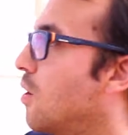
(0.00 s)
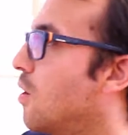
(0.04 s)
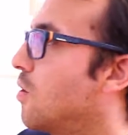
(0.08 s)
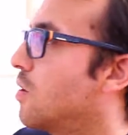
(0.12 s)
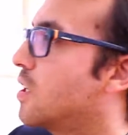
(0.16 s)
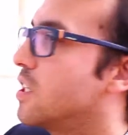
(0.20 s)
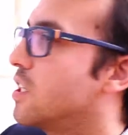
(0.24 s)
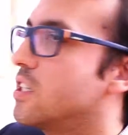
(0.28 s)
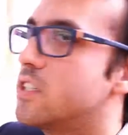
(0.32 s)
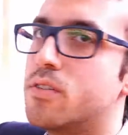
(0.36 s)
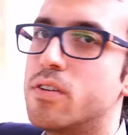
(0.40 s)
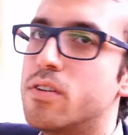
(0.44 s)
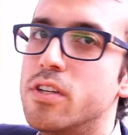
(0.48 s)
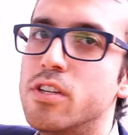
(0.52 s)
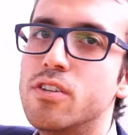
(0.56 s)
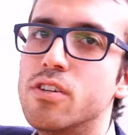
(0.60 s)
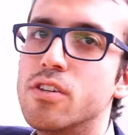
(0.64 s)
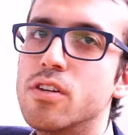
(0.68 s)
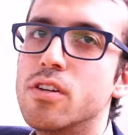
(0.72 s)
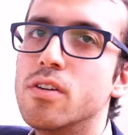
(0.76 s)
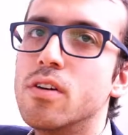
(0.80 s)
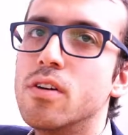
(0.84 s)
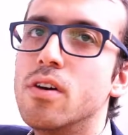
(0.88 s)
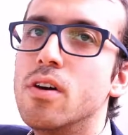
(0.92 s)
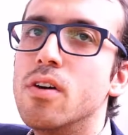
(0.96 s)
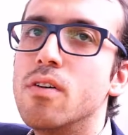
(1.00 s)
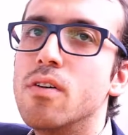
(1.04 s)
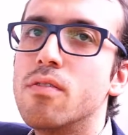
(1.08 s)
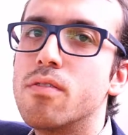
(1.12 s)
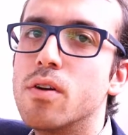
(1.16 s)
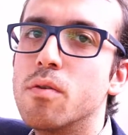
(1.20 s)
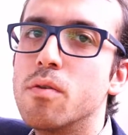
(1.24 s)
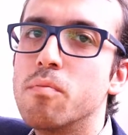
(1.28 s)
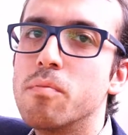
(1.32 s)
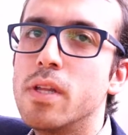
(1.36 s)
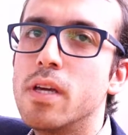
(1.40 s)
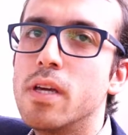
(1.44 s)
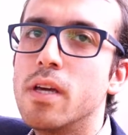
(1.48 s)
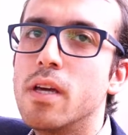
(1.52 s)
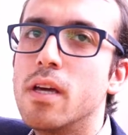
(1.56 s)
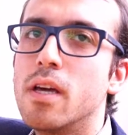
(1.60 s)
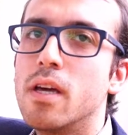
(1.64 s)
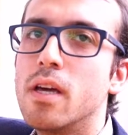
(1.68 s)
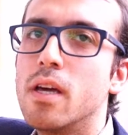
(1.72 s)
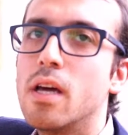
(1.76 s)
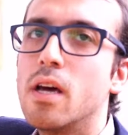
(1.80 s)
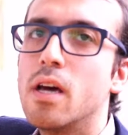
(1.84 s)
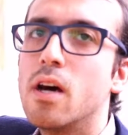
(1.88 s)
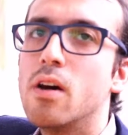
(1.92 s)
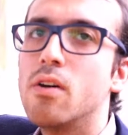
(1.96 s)
orchestration from
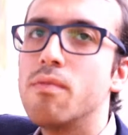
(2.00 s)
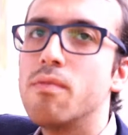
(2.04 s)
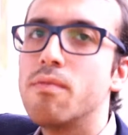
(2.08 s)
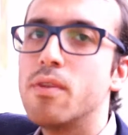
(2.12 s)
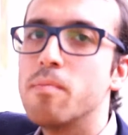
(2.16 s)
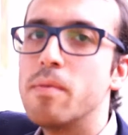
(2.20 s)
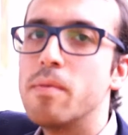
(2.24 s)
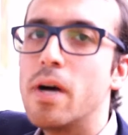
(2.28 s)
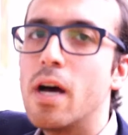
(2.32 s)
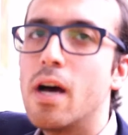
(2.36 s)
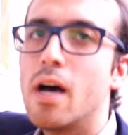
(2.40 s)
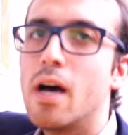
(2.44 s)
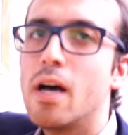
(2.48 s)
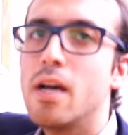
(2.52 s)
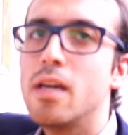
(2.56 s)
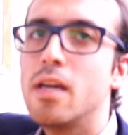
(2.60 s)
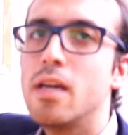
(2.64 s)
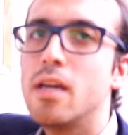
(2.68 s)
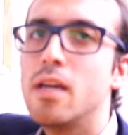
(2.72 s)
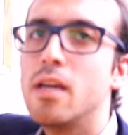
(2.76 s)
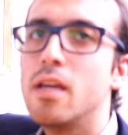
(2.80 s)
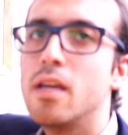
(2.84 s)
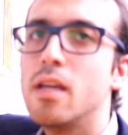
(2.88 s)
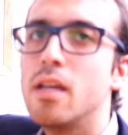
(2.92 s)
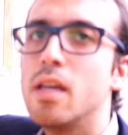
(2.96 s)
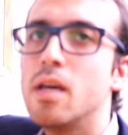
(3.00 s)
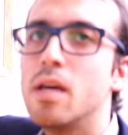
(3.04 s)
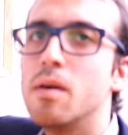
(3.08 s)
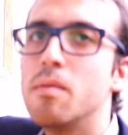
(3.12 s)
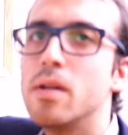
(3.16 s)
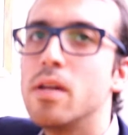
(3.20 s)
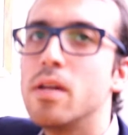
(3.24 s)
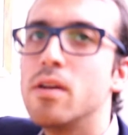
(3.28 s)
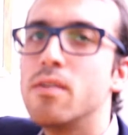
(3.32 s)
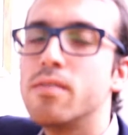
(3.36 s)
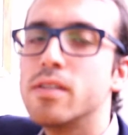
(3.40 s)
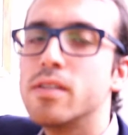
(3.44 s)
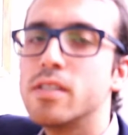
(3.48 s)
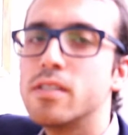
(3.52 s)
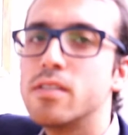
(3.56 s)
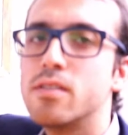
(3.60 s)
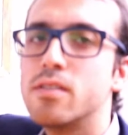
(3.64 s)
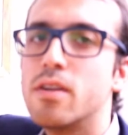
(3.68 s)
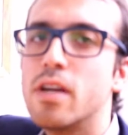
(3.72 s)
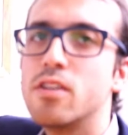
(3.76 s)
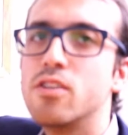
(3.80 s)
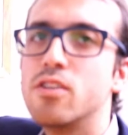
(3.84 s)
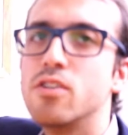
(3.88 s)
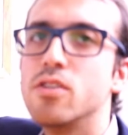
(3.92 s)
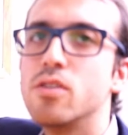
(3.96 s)
a high level of
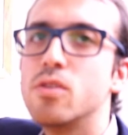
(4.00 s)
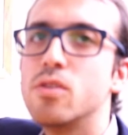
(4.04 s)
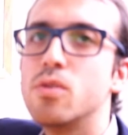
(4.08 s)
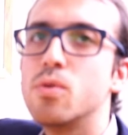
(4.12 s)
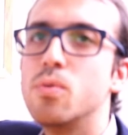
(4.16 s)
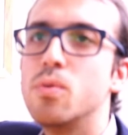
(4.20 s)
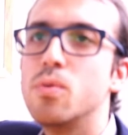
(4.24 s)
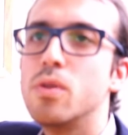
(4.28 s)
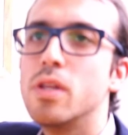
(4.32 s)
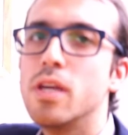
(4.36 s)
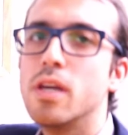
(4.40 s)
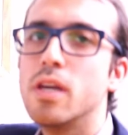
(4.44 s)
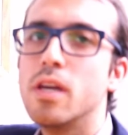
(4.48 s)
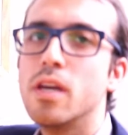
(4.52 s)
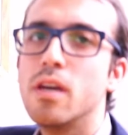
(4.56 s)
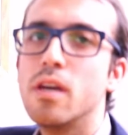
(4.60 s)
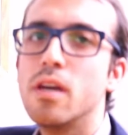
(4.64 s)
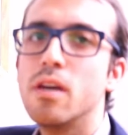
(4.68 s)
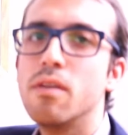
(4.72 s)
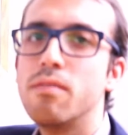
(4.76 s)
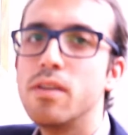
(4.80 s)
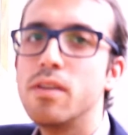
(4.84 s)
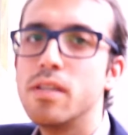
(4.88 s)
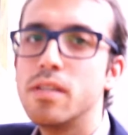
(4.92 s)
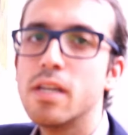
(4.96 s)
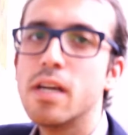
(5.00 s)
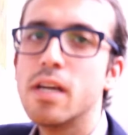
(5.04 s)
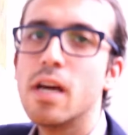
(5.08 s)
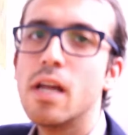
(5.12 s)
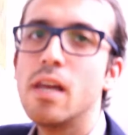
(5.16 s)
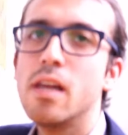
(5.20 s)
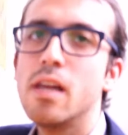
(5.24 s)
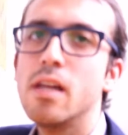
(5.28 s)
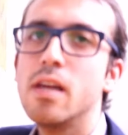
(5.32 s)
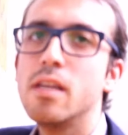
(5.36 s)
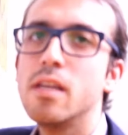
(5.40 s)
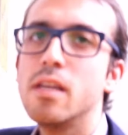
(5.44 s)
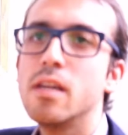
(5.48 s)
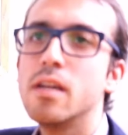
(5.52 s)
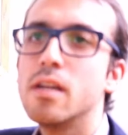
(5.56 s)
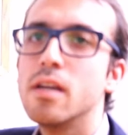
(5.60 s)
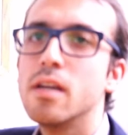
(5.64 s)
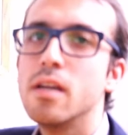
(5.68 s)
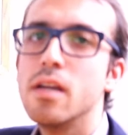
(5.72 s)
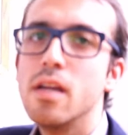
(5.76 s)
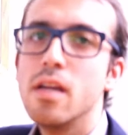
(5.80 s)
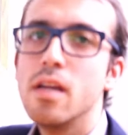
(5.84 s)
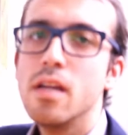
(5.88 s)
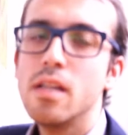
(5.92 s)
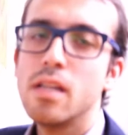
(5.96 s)
abstraction to the physical layer
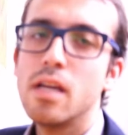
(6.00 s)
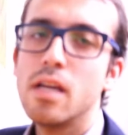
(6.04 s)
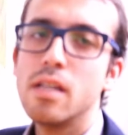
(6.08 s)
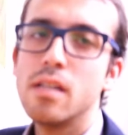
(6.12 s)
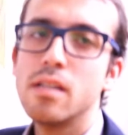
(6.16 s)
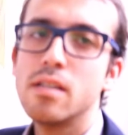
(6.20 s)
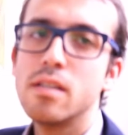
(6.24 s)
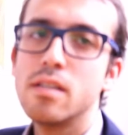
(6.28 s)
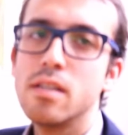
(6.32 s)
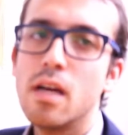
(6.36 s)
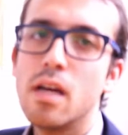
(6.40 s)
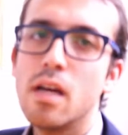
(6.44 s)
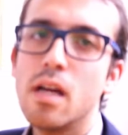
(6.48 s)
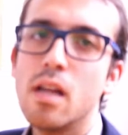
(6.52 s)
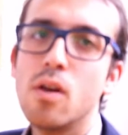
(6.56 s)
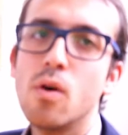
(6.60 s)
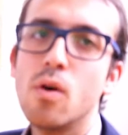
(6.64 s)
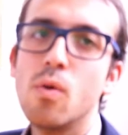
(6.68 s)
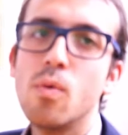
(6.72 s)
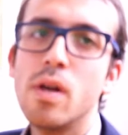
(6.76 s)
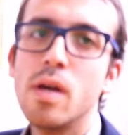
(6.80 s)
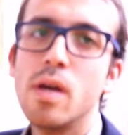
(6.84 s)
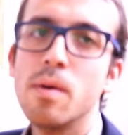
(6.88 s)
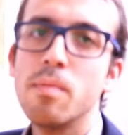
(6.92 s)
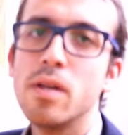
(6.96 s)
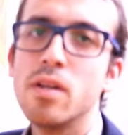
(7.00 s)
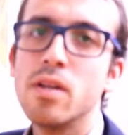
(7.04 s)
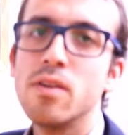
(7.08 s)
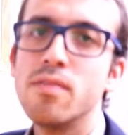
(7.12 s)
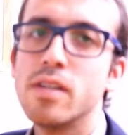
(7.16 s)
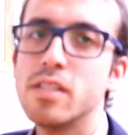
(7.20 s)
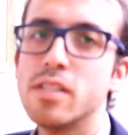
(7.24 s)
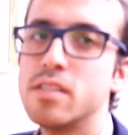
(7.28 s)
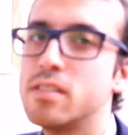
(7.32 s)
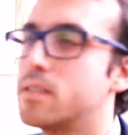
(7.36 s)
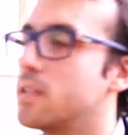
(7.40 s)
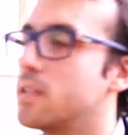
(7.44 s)
that is a low level of